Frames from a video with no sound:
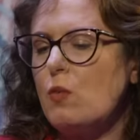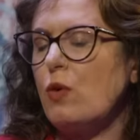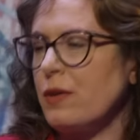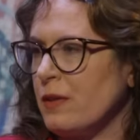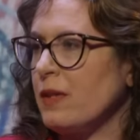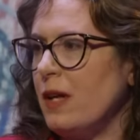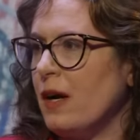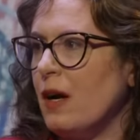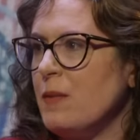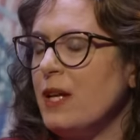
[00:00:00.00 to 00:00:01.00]
to Wharton,
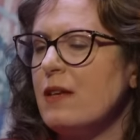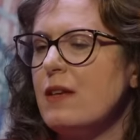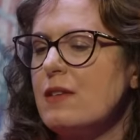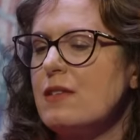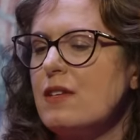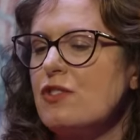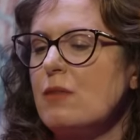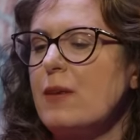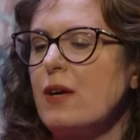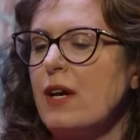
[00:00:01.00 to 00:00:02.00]
yeah. I mean, his
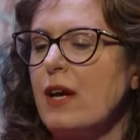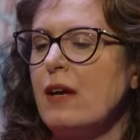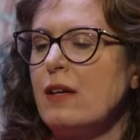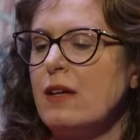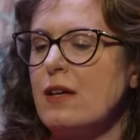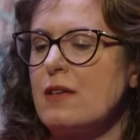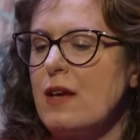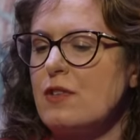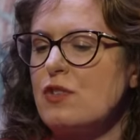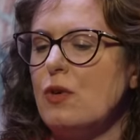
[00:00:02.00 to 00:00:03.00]
sister Marianne has,
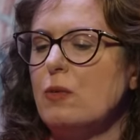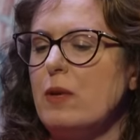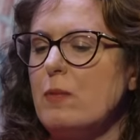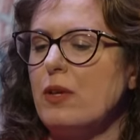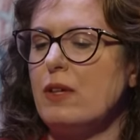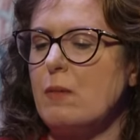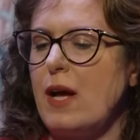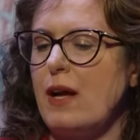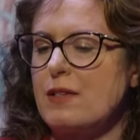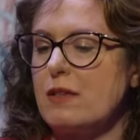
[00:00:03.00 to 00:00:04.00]
has told people in the
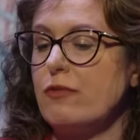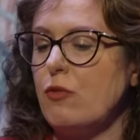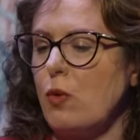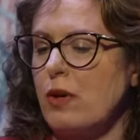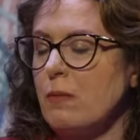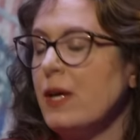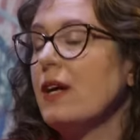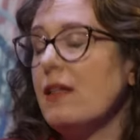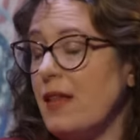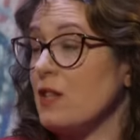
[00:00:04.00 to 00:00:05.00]
past of Fordham,
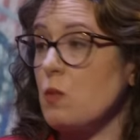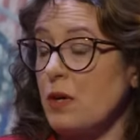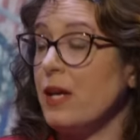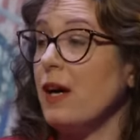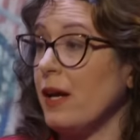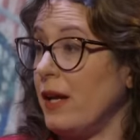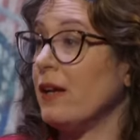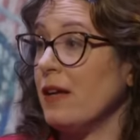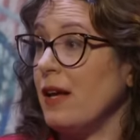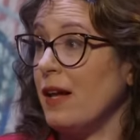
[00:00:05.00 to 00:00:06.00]
that's where he got in.
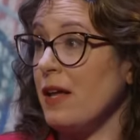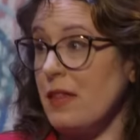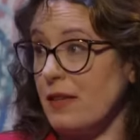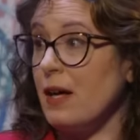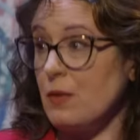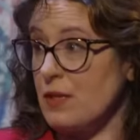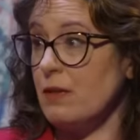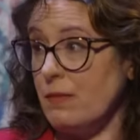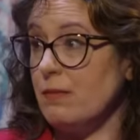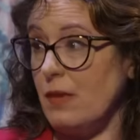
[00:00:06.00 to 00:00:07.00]
And I think that was
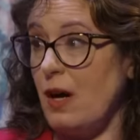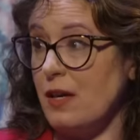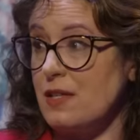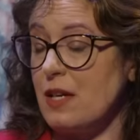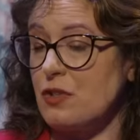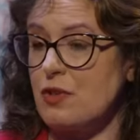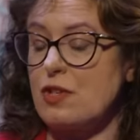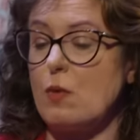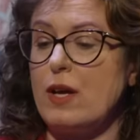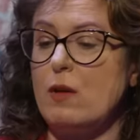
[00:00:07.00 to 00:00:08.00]
the, the honest answer as
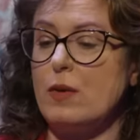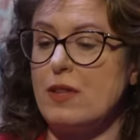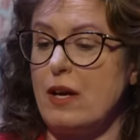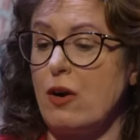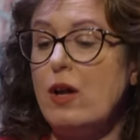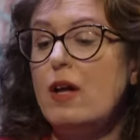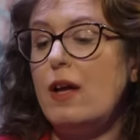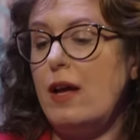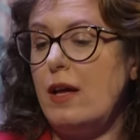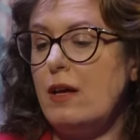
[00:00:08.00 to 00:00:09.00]
to why he went there.
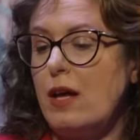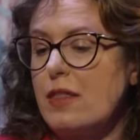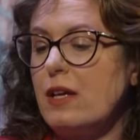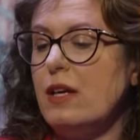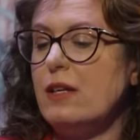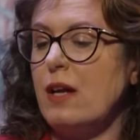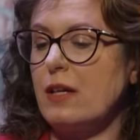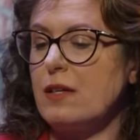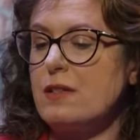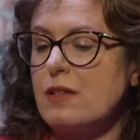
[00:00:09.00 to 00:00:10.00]
And I think he did
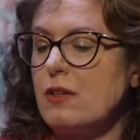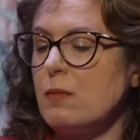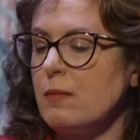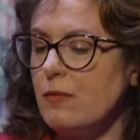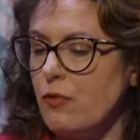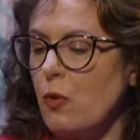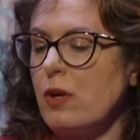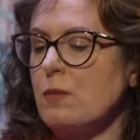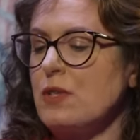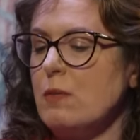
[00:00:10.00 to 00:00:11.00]
not consider
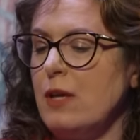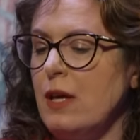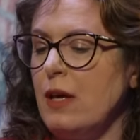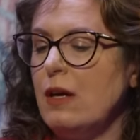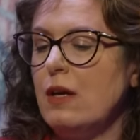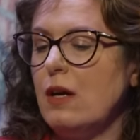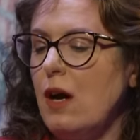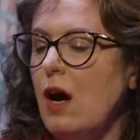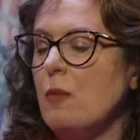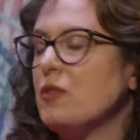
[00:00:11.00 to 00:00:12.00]
Fordham to be
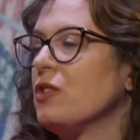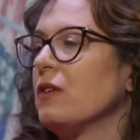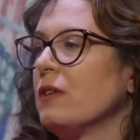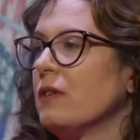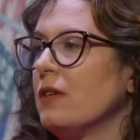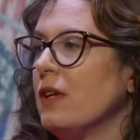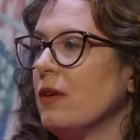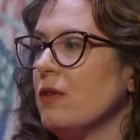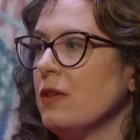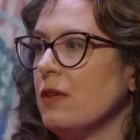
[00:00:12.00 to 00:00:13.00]
up to, you
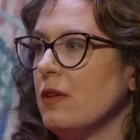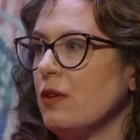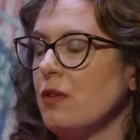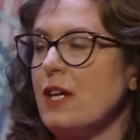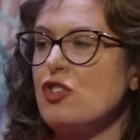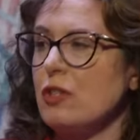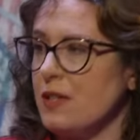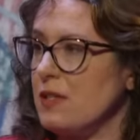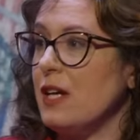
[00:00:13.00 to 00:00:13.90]
know, the, the credentialist